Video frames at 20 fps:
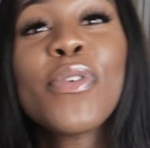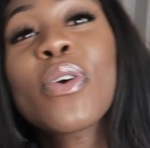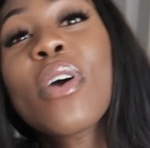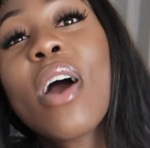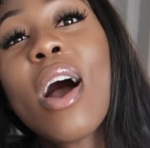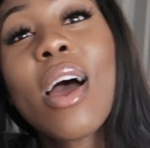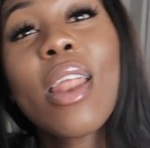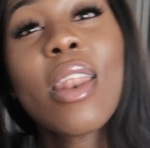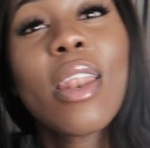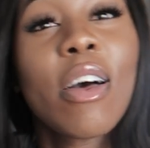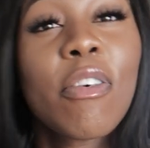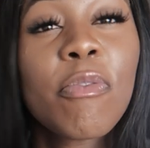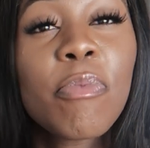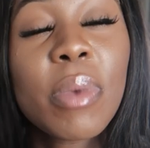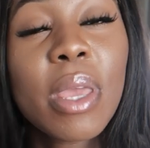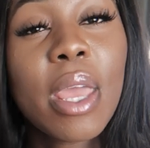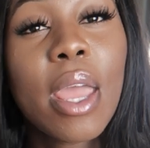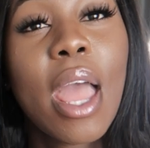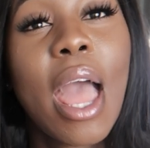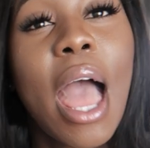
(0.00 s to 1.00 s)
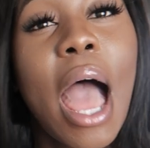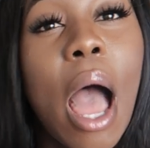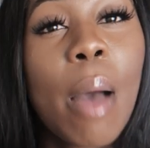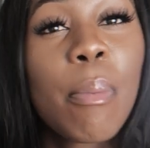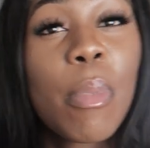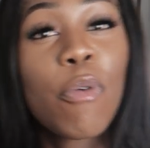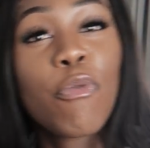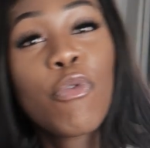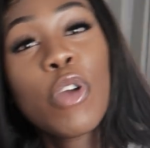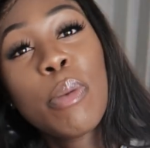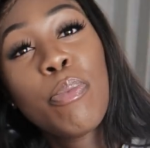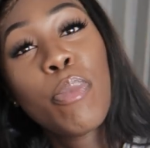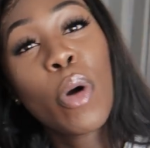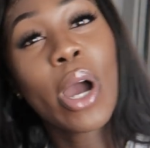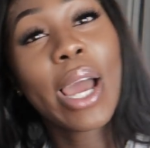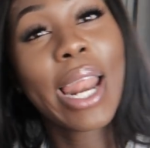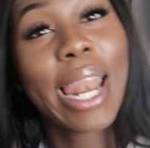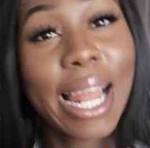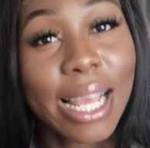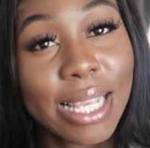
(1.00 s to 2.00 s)
you can't love me at my
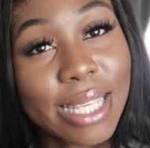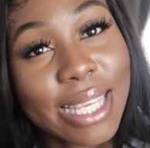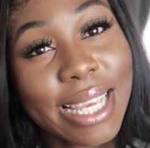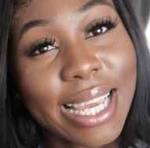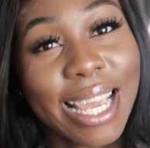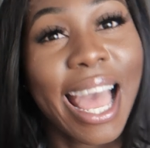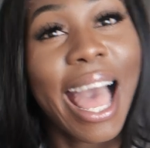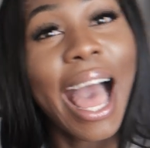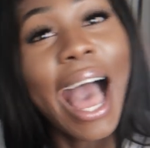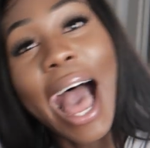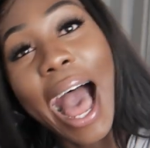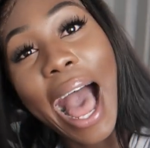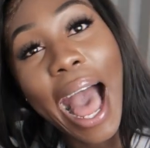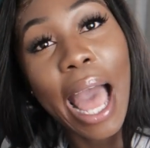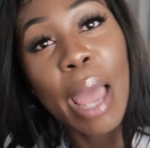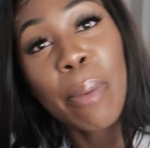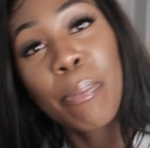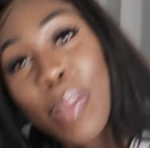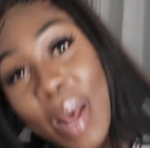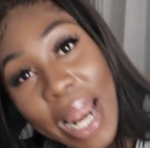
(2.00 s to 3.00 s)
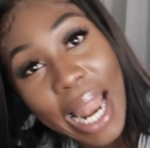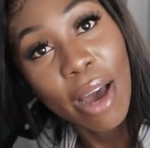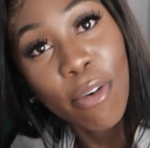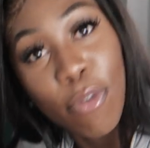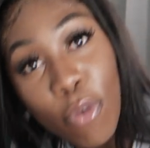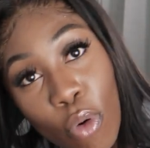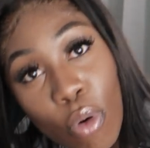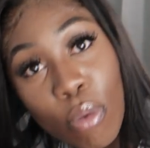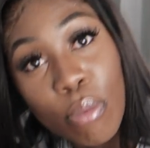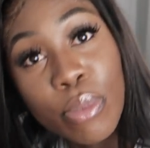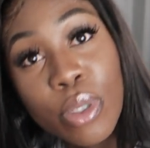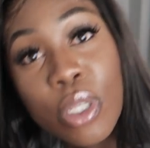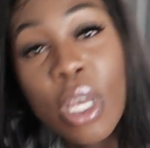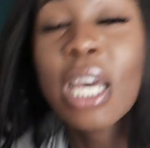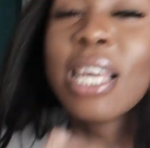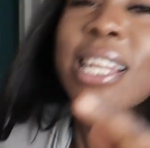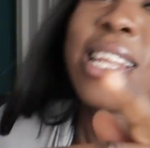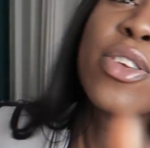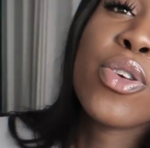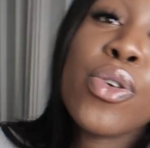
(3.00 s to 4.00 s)
Reebok Classic high platforms,
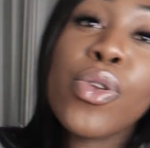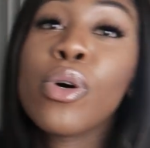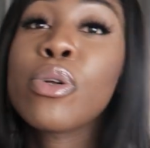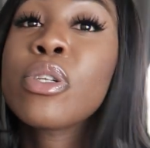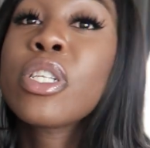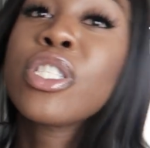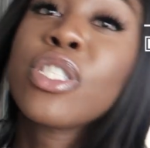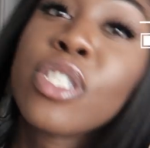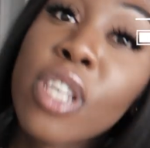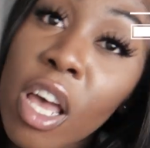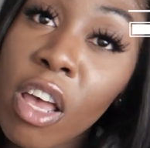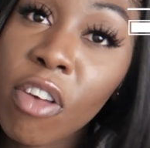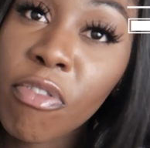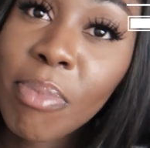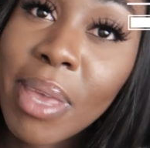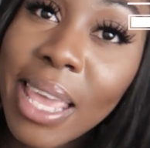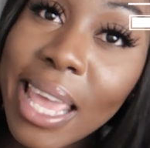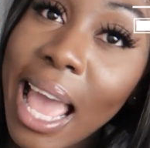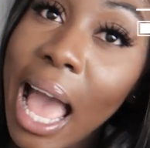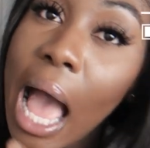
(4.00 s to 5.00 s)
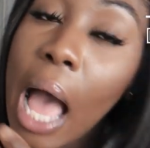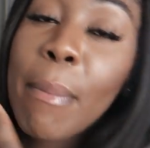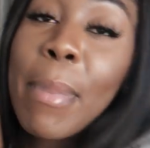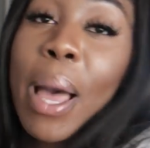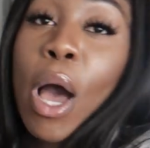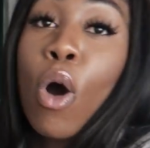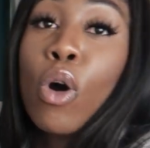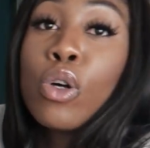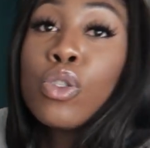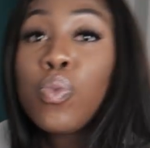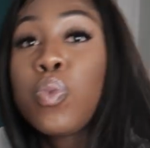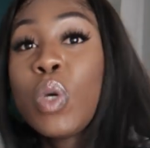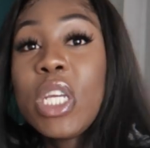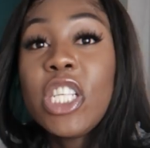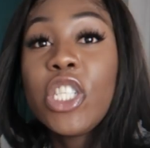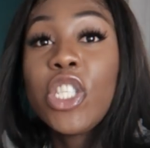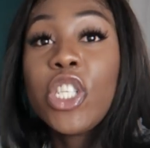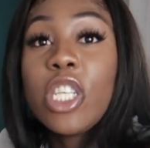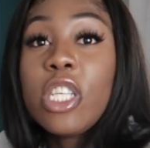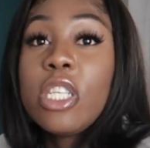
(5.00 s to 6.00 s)
then you don't deserve me at my
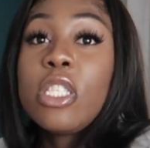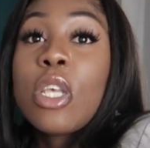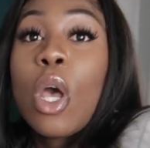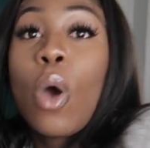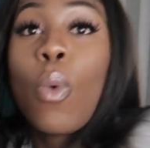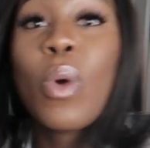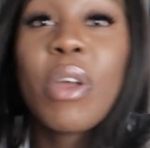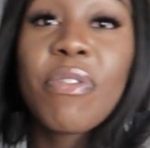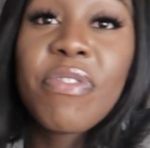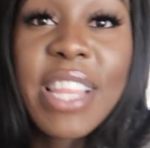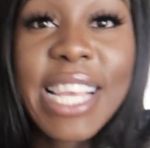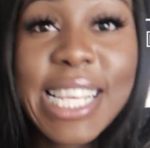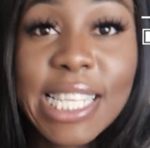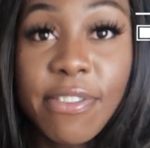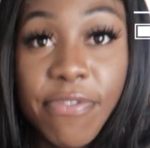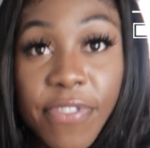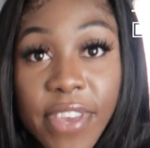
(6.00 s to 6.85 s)
Ozweegos with this